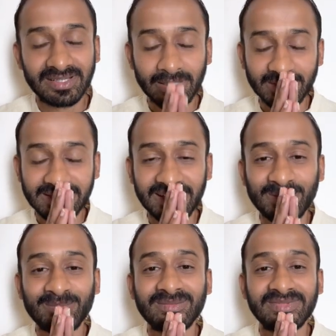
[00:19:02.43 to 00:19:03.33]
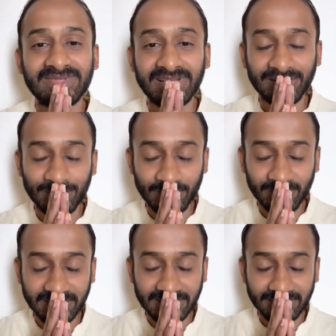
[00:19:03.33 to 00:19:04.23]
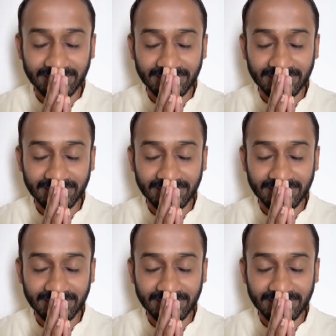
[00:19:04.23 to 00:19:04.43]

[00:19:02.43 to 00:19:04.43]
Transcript: Namaskaram. Thank you so much.